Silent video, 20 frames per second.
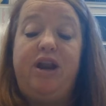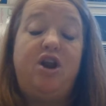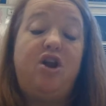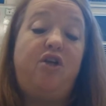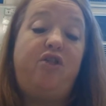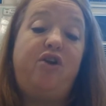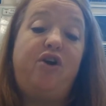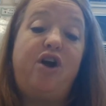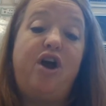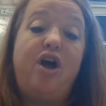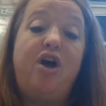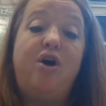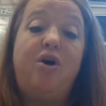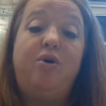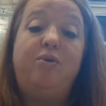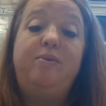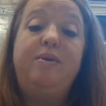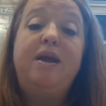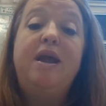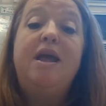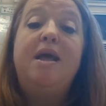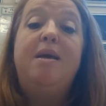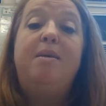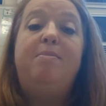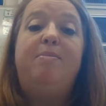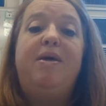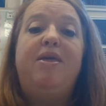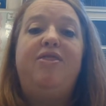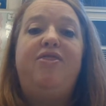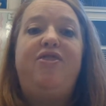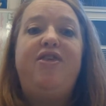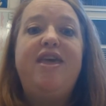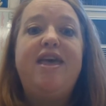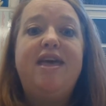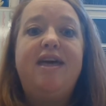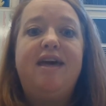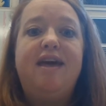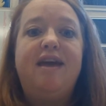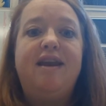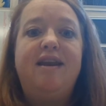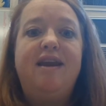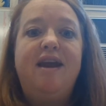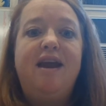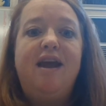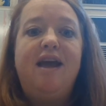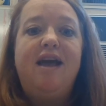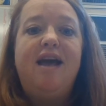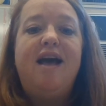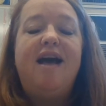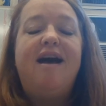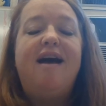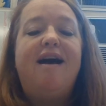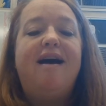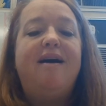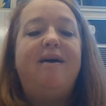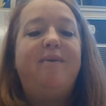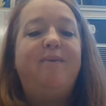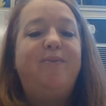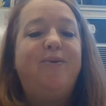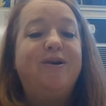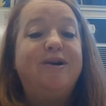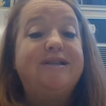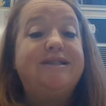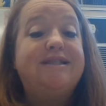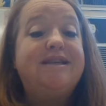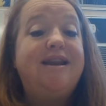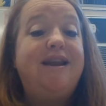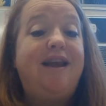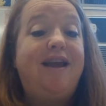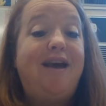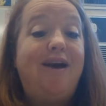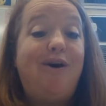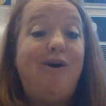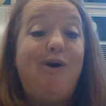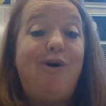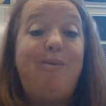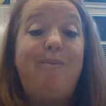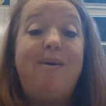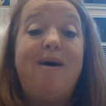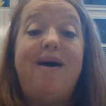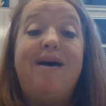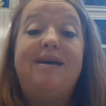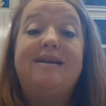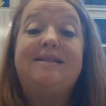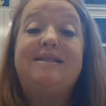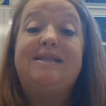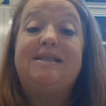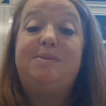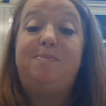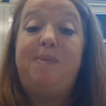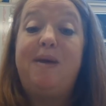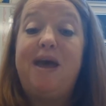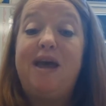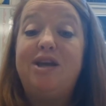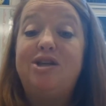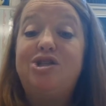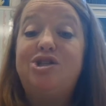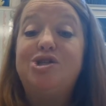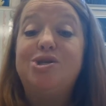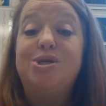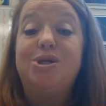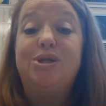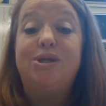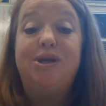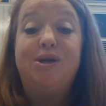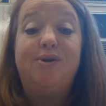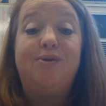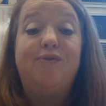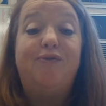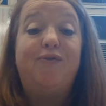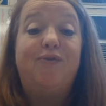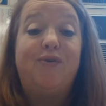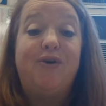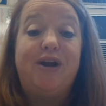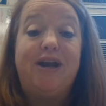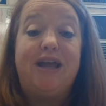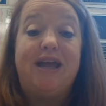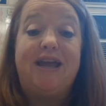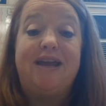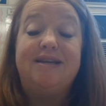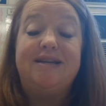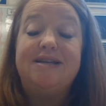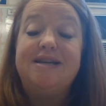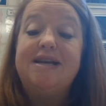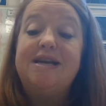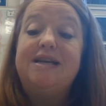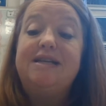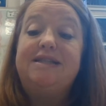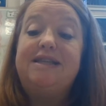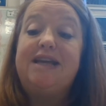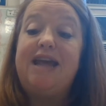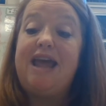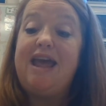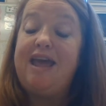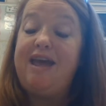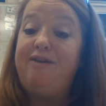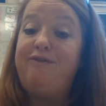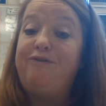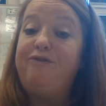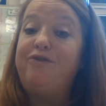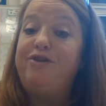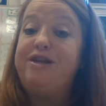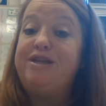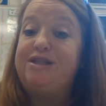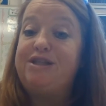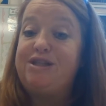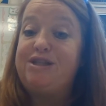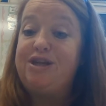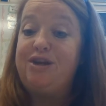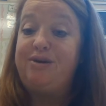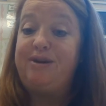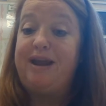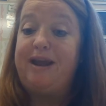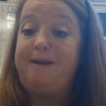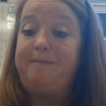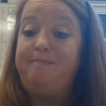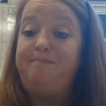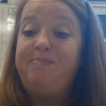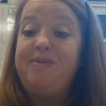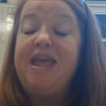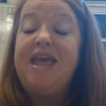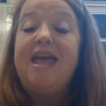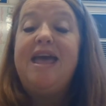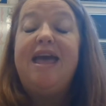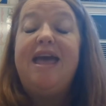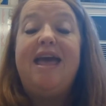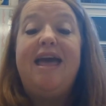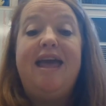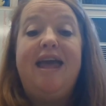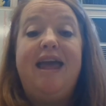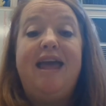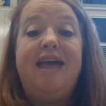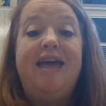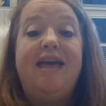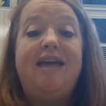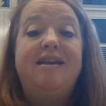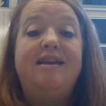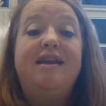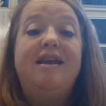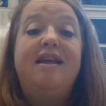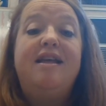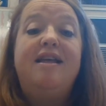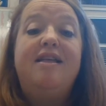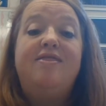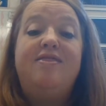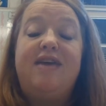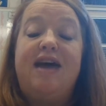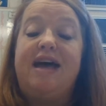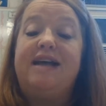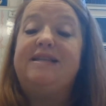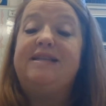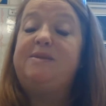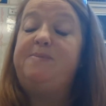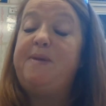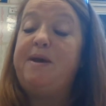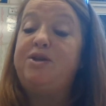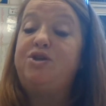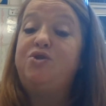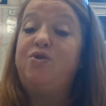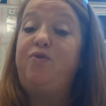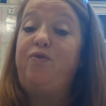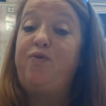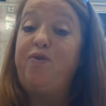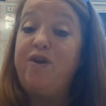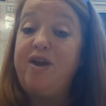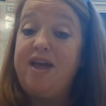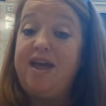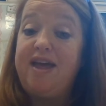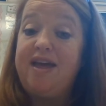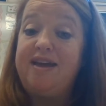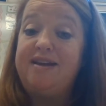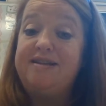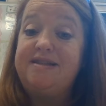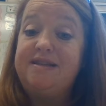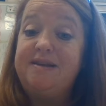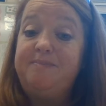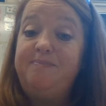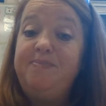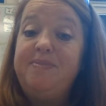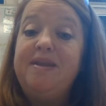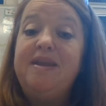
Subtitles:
read it on their own, but then we're sending home a special little friend to every student, and that special friend